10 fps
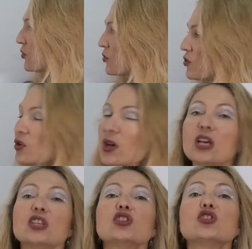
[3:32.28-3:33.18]
to the
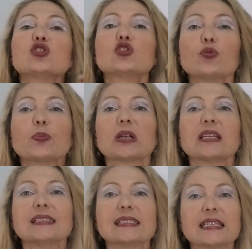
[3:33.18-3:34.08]

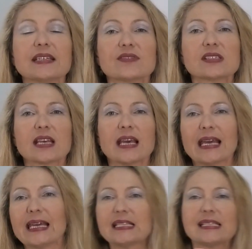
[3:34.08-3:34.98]
superlatives.
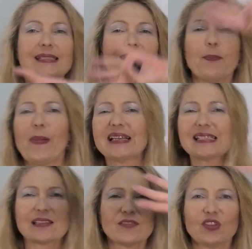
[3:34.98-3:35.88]
It's the
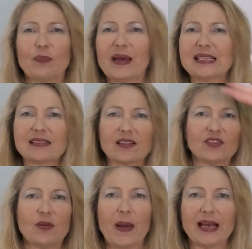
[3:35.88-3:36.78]
best of the best of
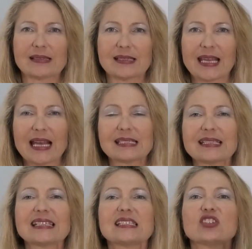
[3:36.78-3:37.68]
the best. Yes,
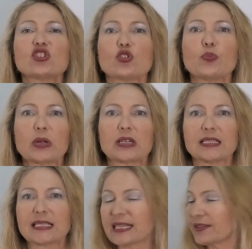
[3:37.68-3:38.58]
that's the
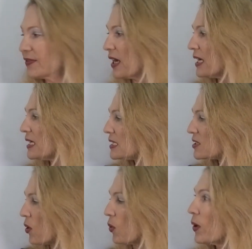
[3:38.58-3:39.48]
superlative.
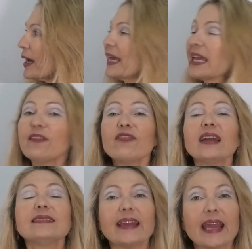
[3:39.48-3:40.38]
So if
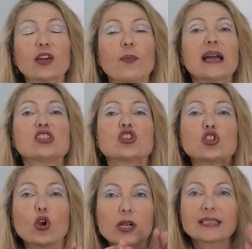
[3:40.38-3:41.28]
I take my
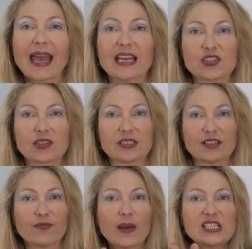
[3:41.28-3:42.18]
short
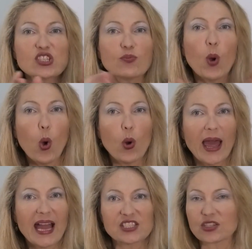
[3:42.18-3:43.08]
adjective, my small
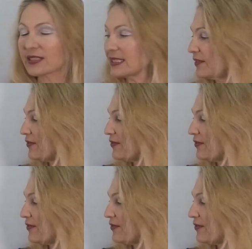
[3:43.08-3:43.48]
adjective,